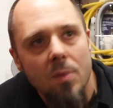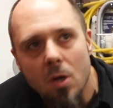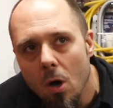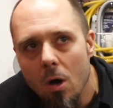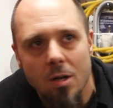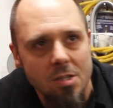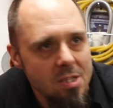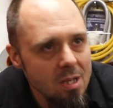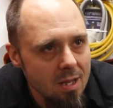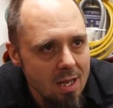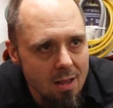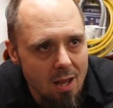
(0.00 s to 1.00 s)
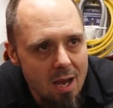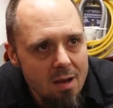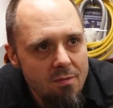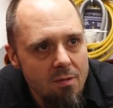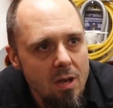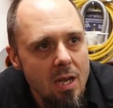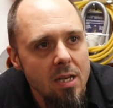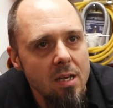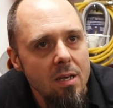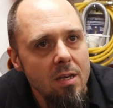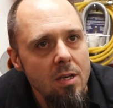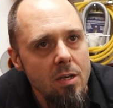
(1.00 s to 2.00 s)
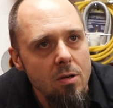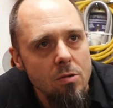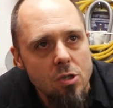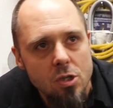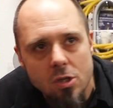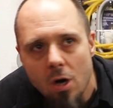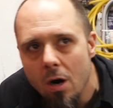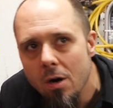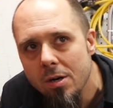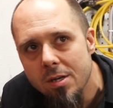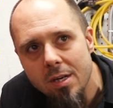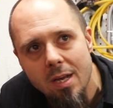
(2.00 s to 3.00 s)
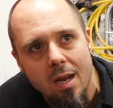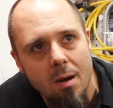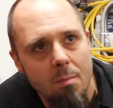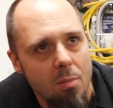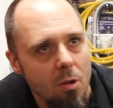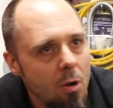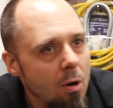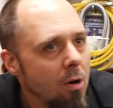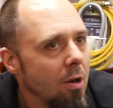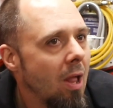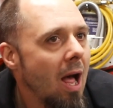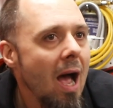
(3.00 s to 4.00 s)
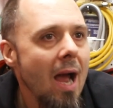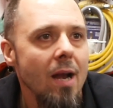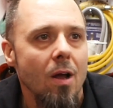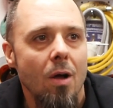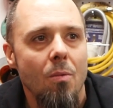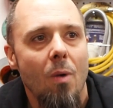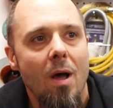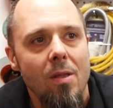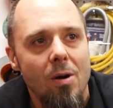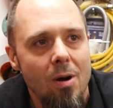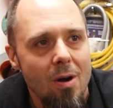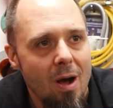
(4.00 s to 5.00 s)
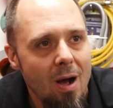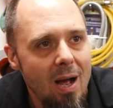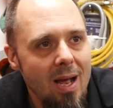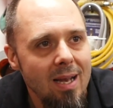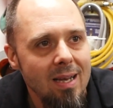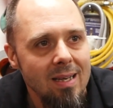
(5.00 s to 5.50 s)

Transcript: constantly in life, you start to get a blurred line on whether or not